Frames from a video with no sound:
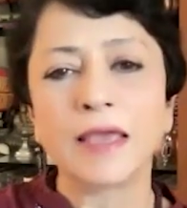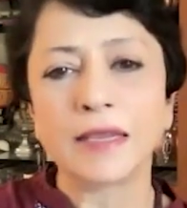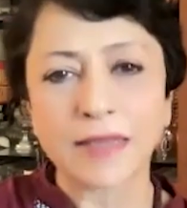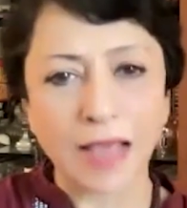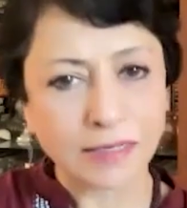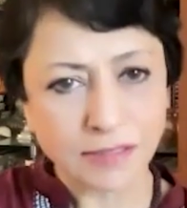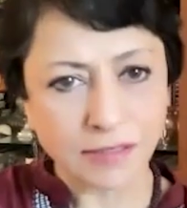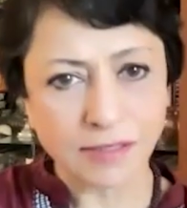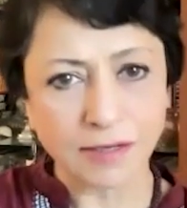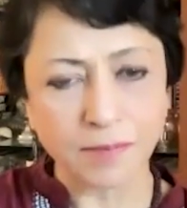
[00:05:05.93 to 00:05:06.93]
It
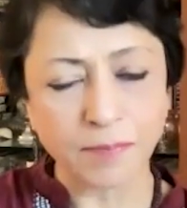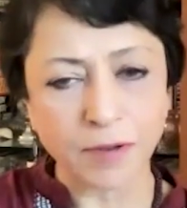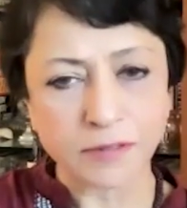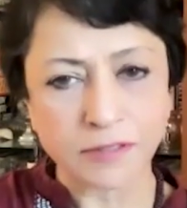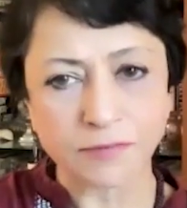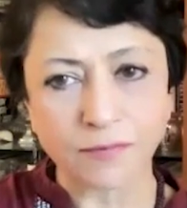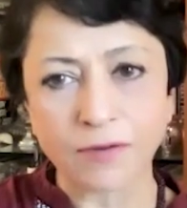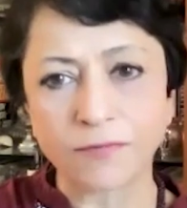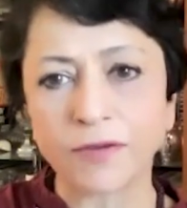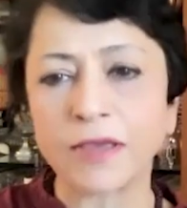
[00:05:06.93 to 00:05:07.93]
canceled the imposter's
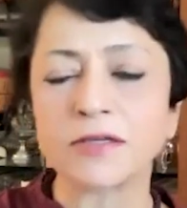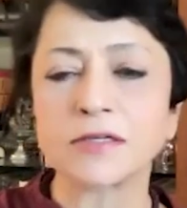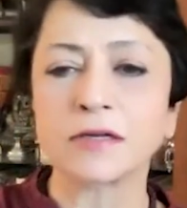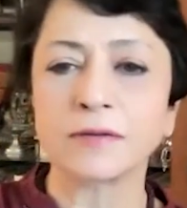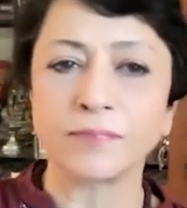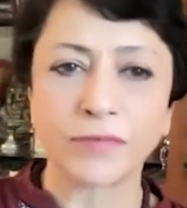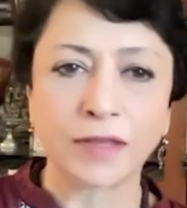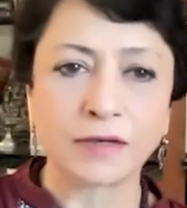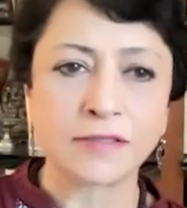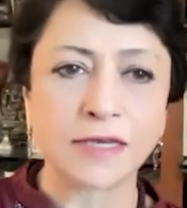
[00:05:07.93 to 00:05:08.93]
verification.
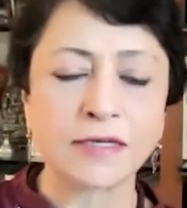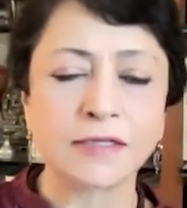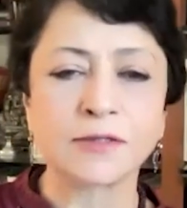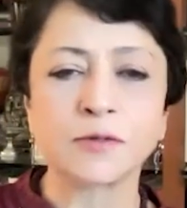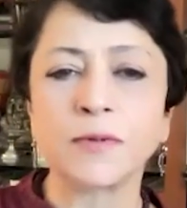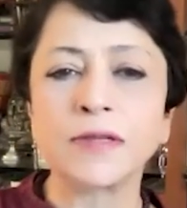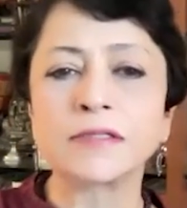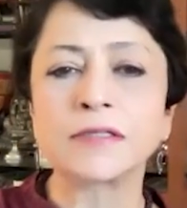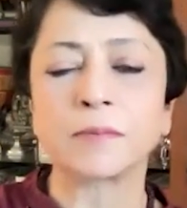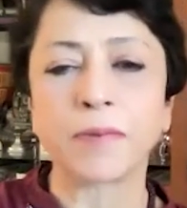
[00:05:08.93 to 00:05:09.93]
It set its
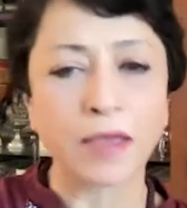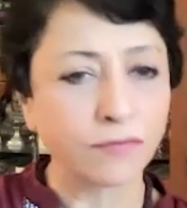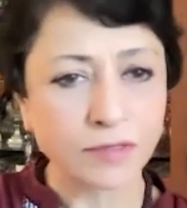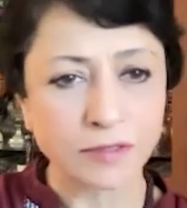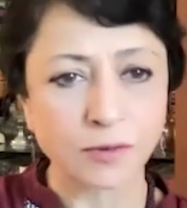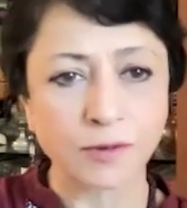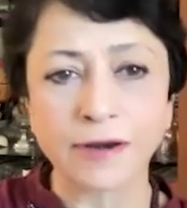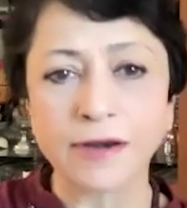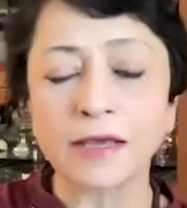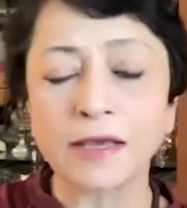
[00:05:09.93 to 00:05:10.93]
tweets at private. It's
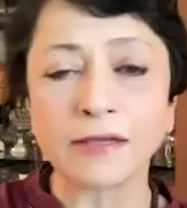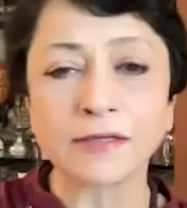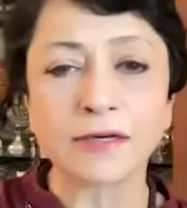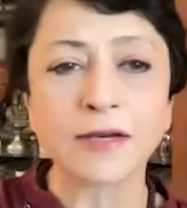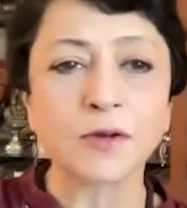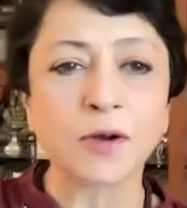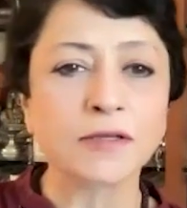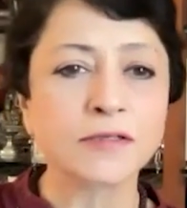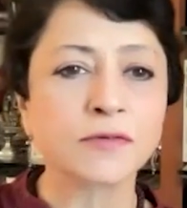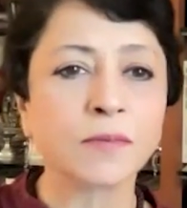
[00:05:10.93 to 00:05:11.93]
already collected
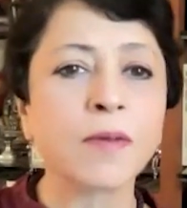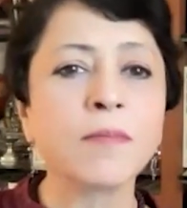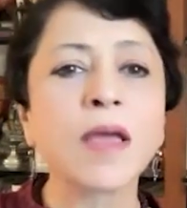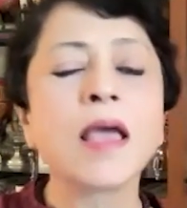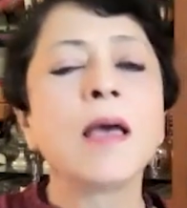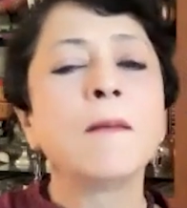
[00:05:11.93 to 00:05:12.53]
$8 from him.